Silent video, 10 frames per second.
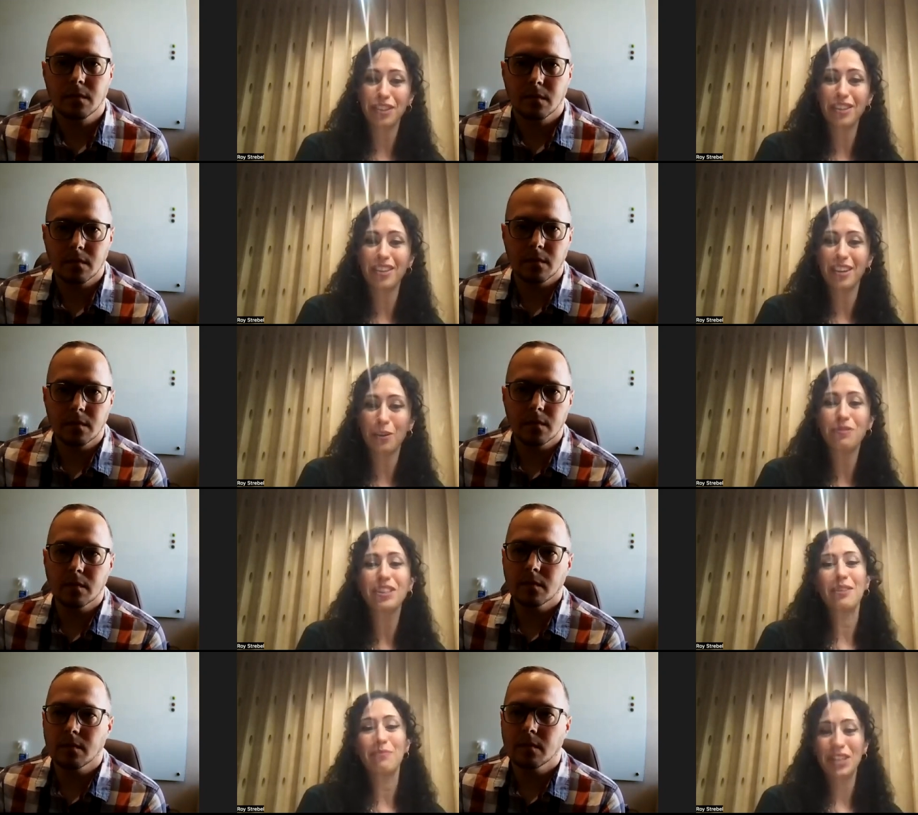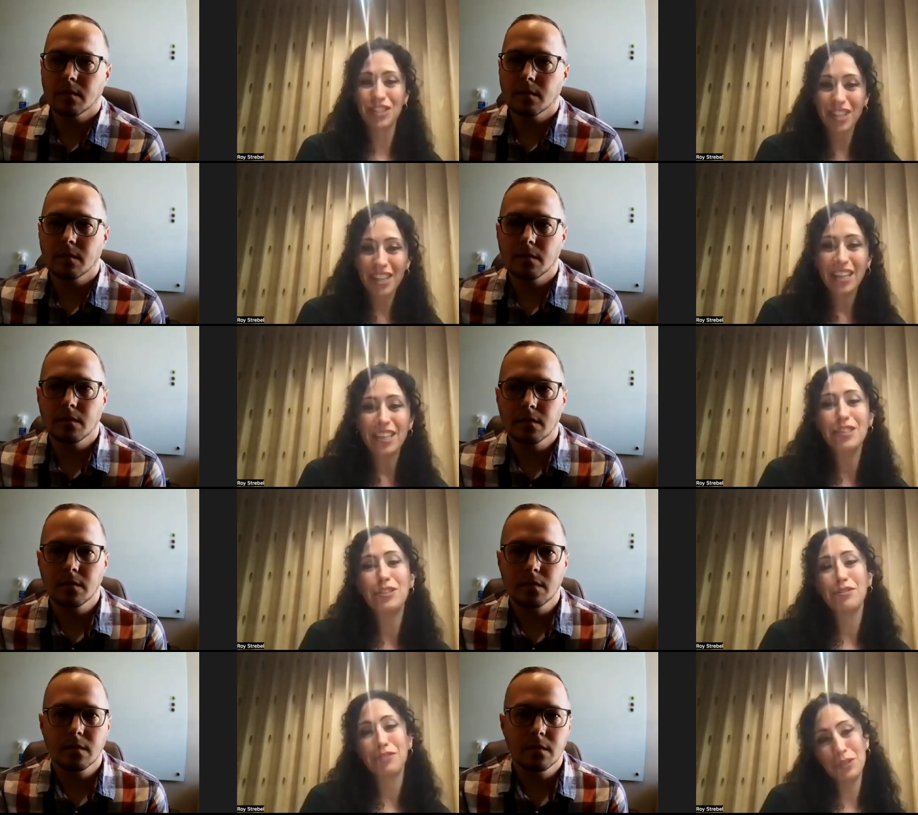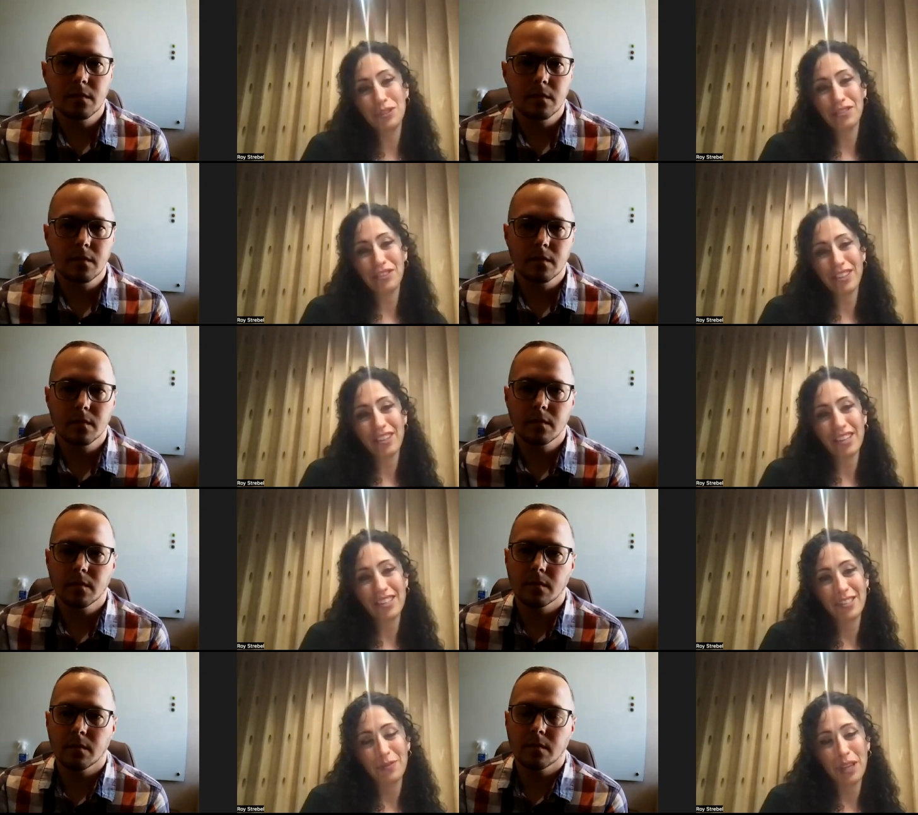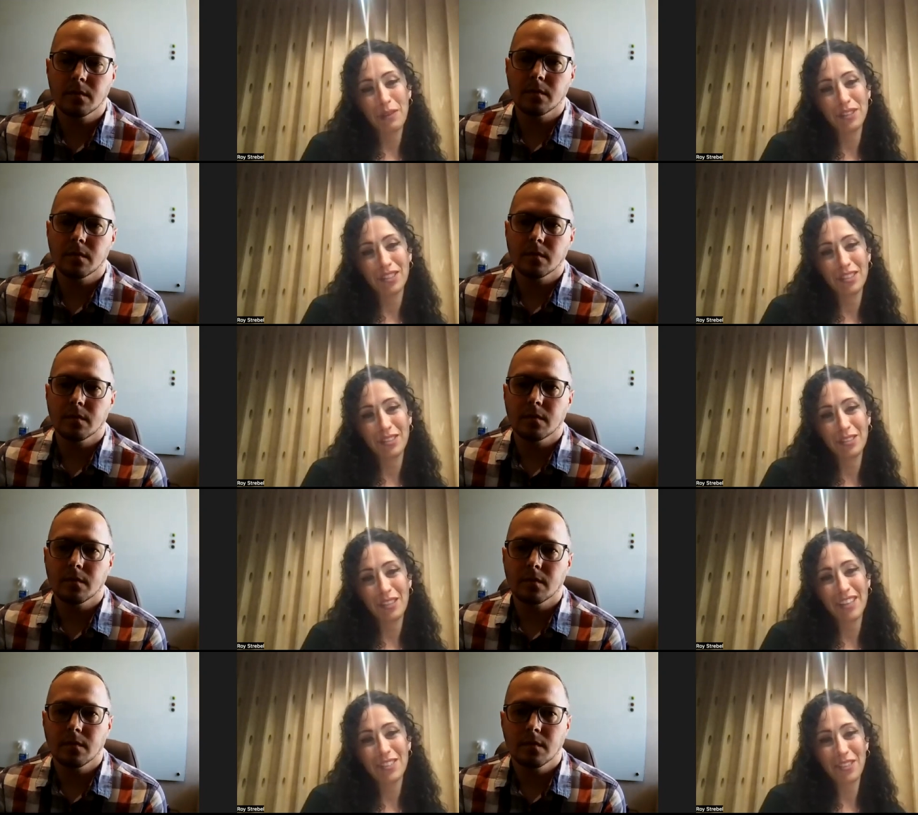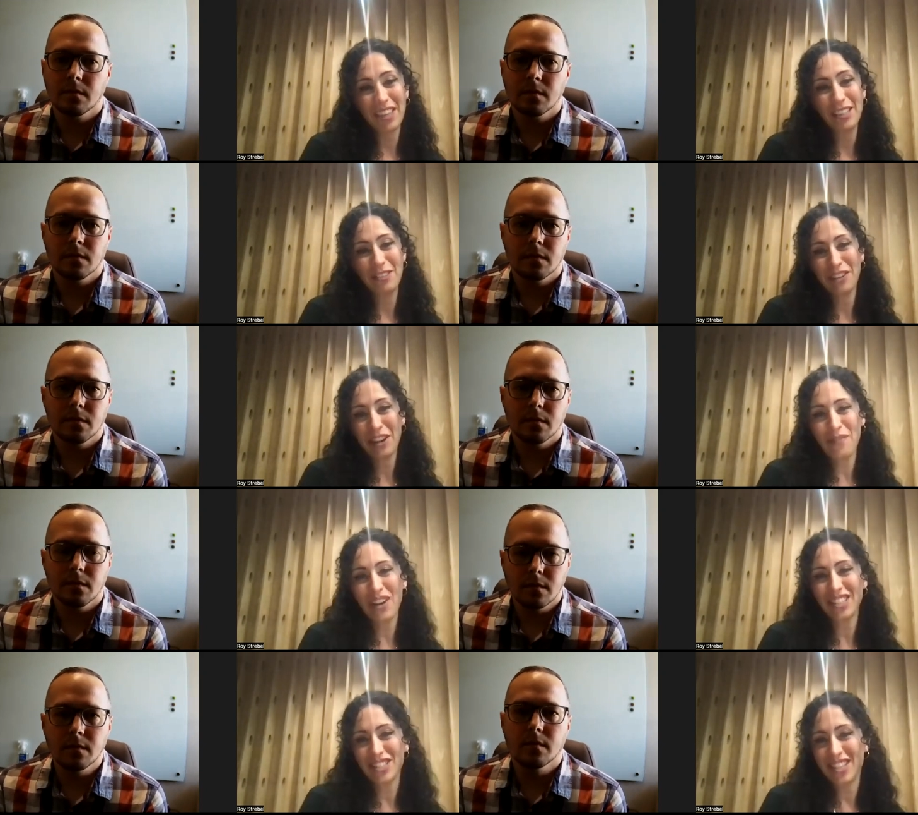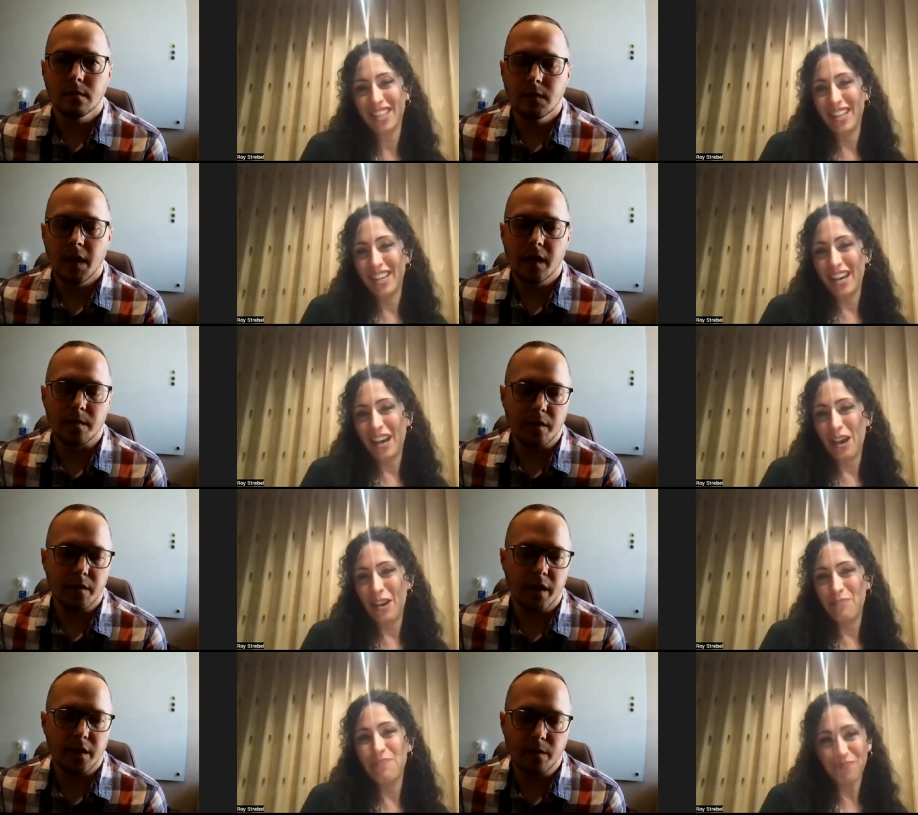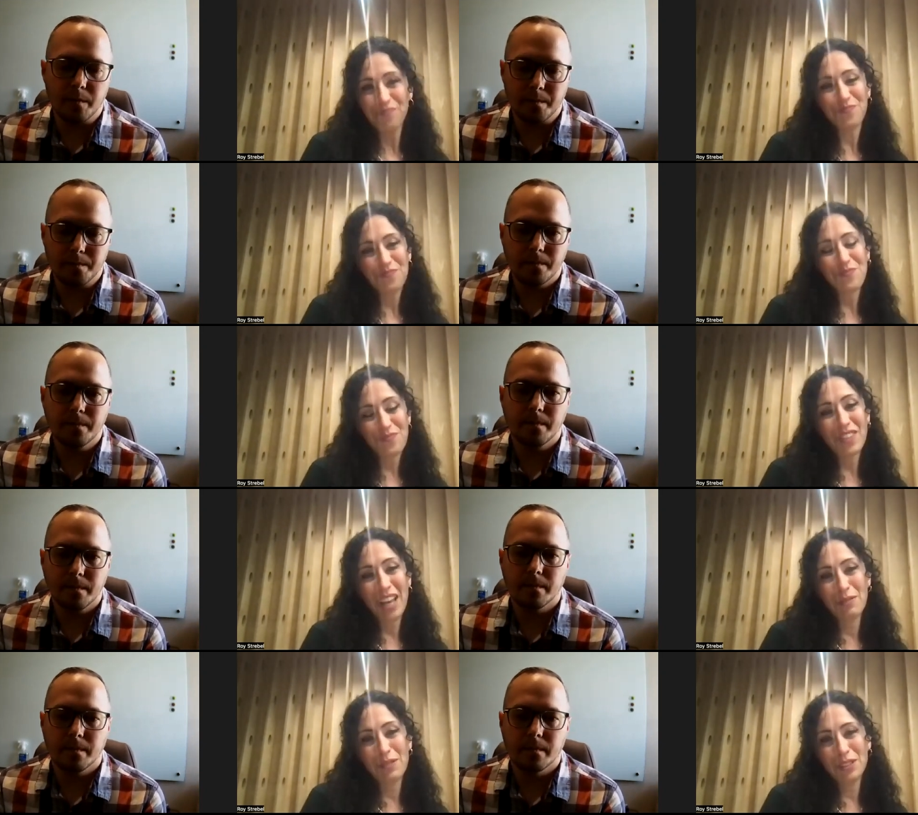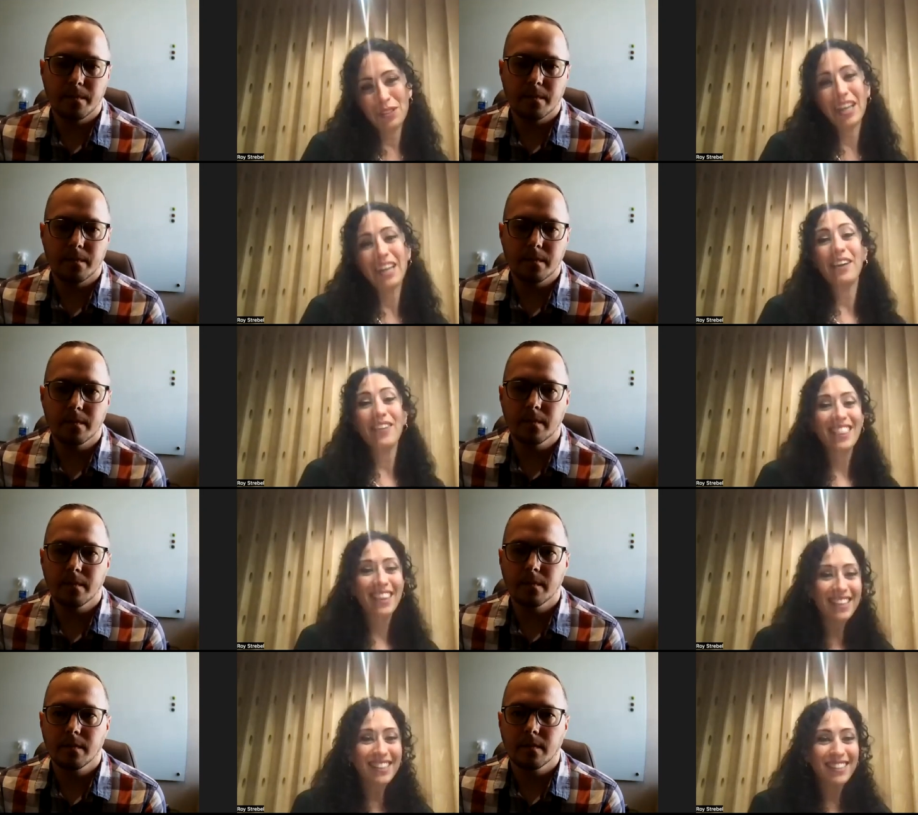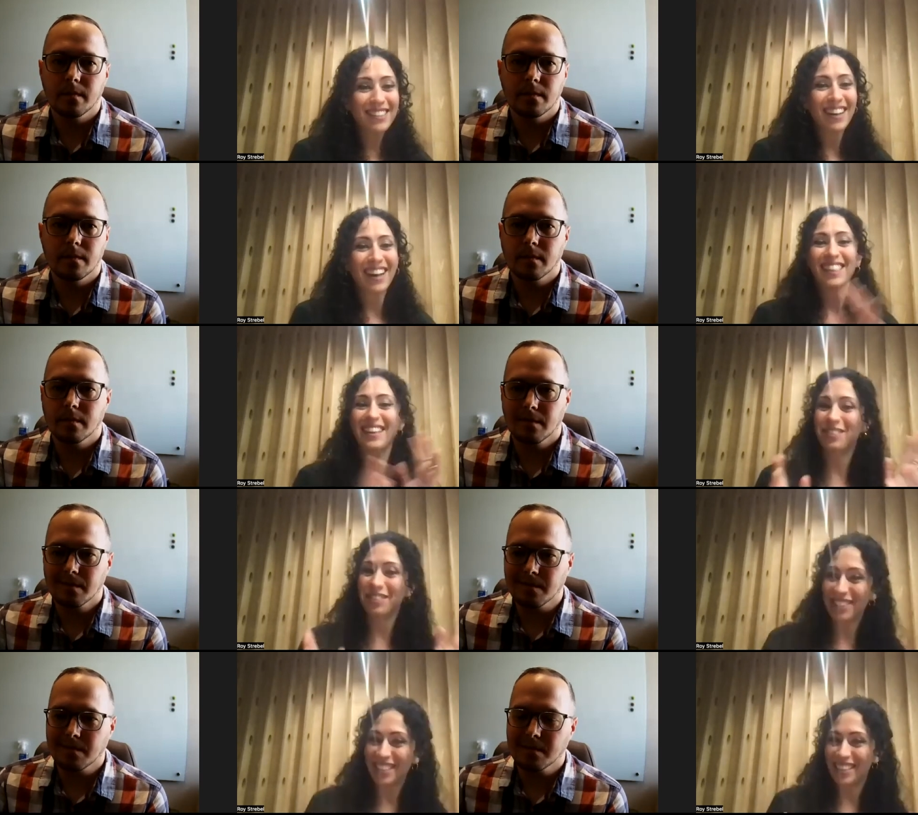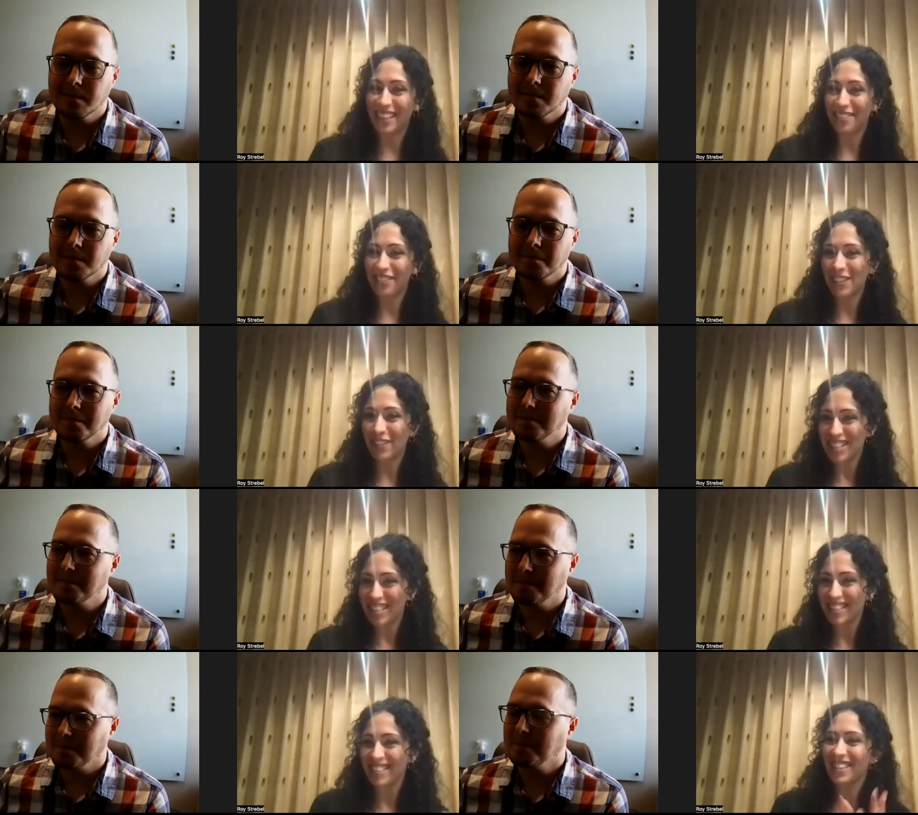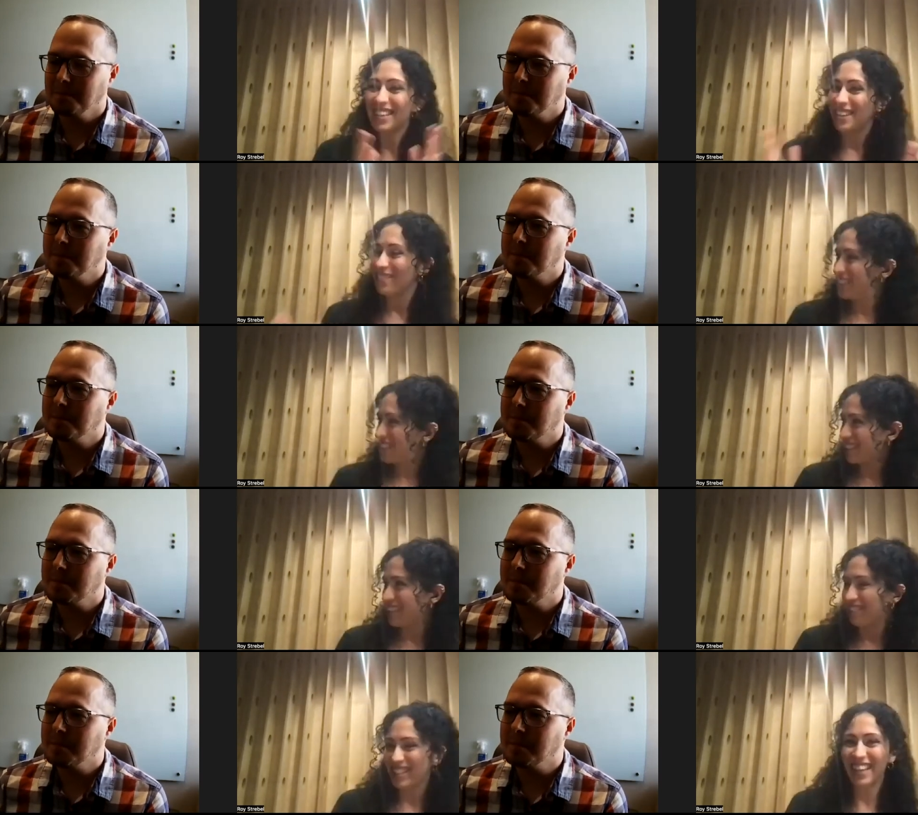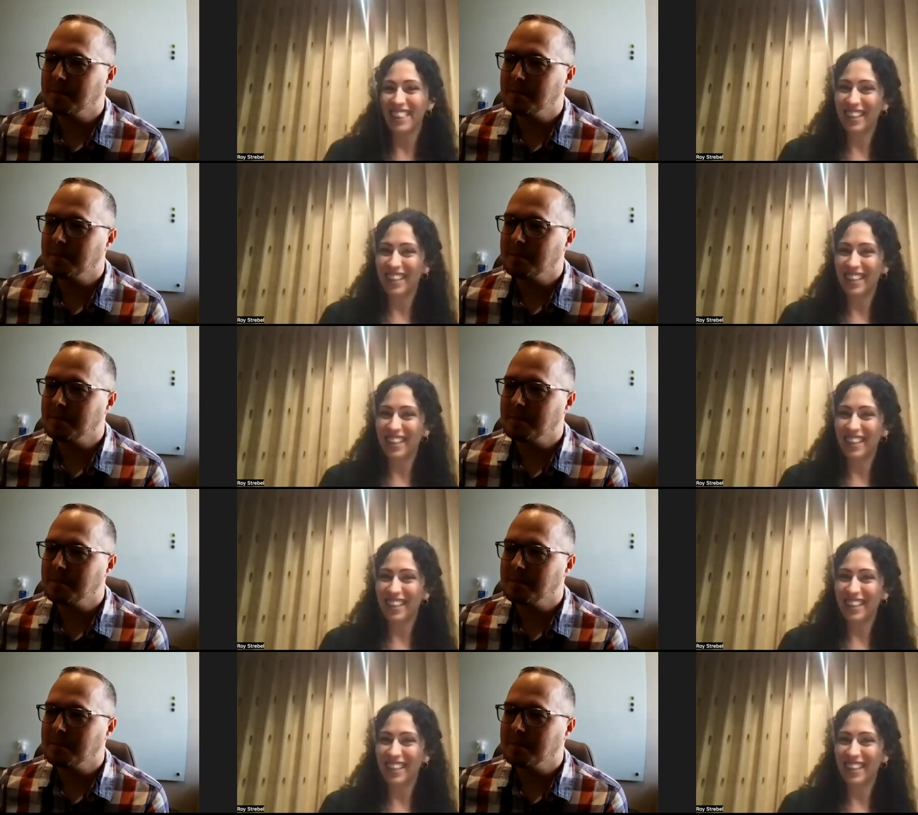Speaker 1: for hopefully a much easier future for us to be able to do that so thank you very much
Speaker 2: yeah no thank you
Speaker 1: absolutely now i think I think we've reached the end of our questions which is lovely. I